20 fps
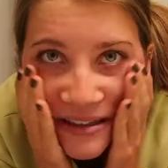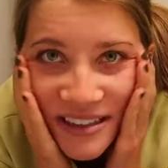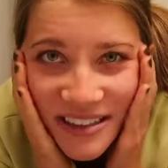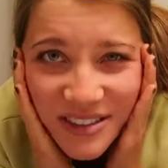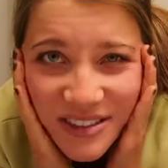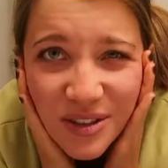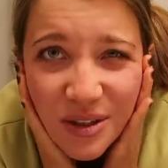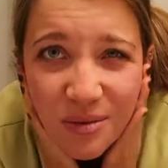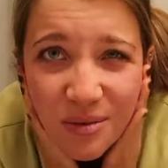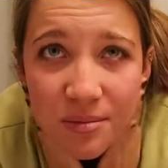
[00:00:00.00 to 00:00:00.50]

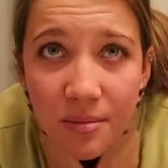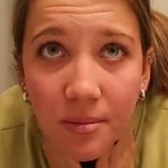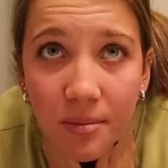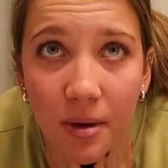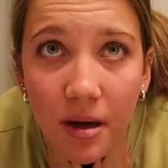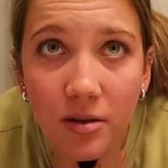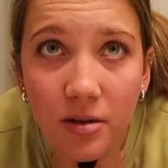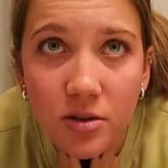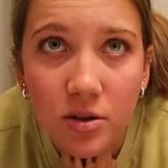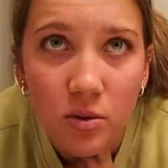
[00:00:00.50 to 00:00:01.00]
So I'm
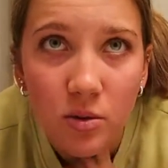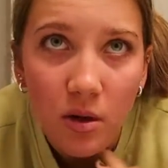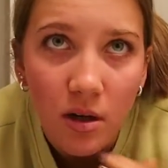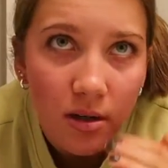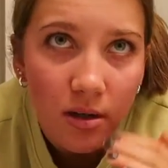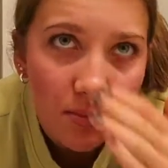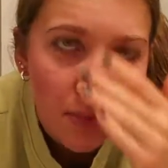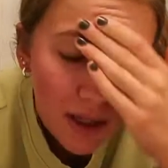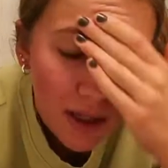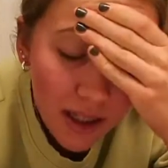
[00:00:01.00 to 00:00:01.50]
about to
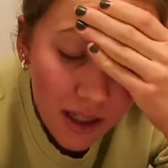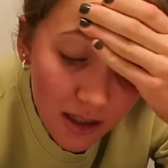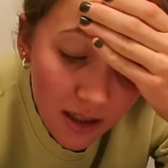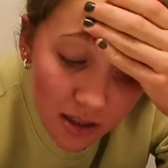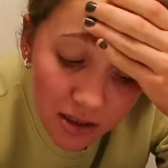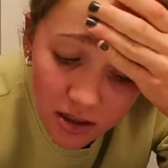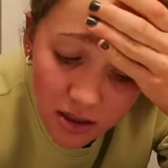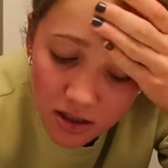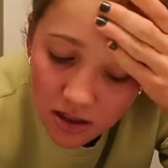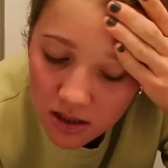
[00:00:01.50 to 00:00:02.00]
walk
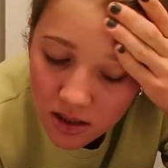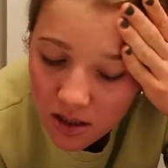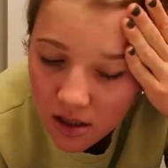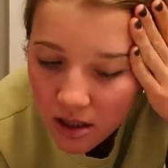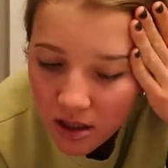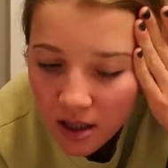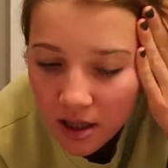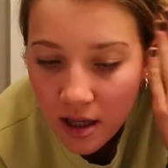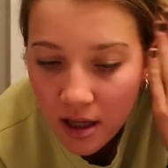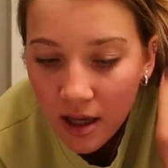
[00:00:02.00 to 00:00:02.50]
pants
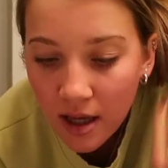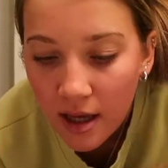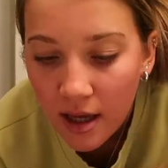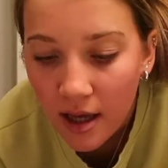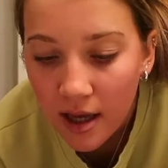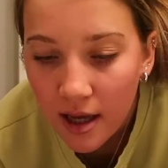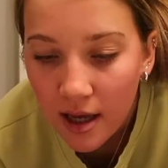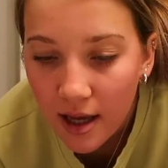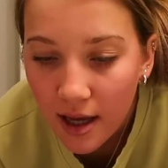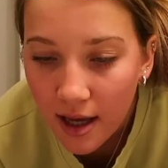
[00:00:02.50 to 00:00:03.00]

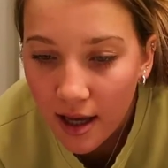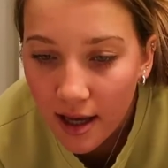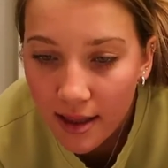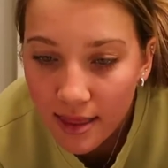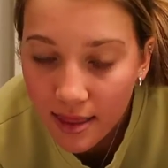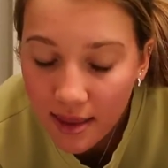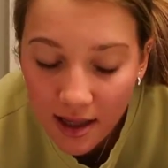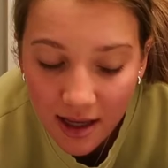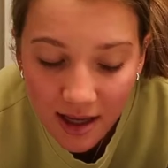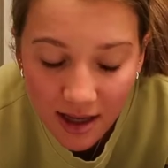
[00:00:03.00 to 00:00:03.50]

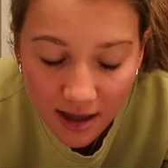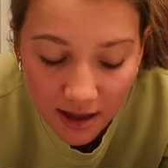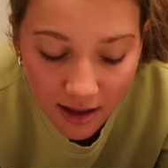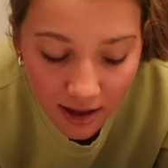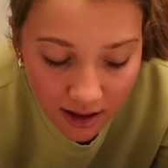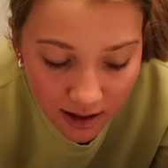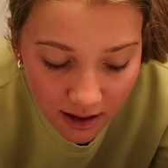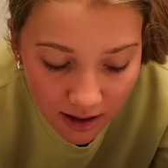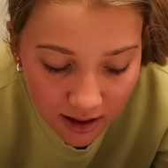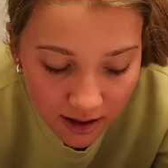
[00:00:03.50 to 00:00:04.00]
and
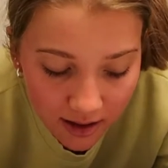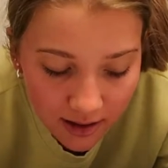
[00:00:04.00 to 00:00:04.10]
then